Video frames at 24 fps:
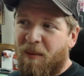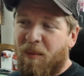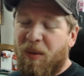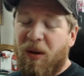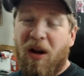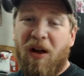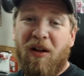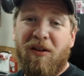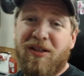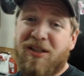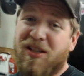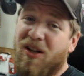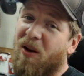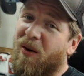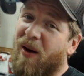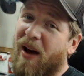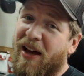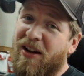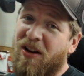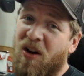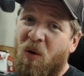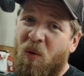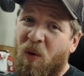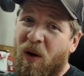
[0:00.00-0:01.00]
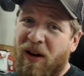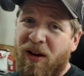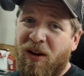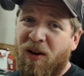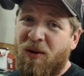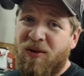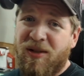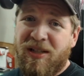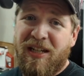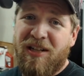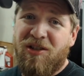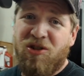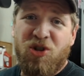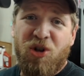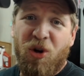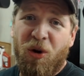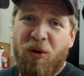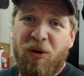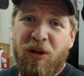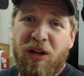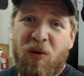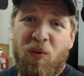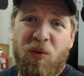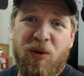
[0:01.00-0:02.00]
But also, I don't want to go see
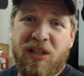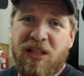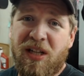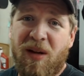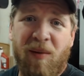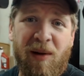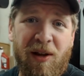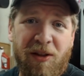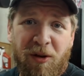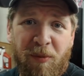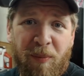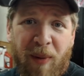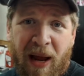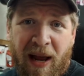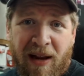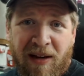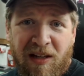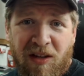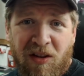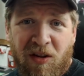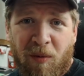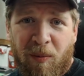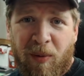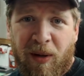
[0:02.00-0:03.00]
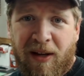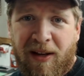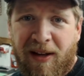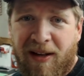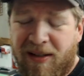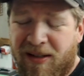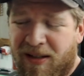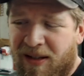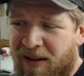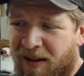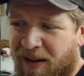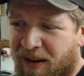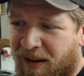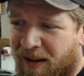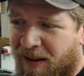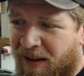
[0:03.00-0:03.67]
Journey with some other band either, because,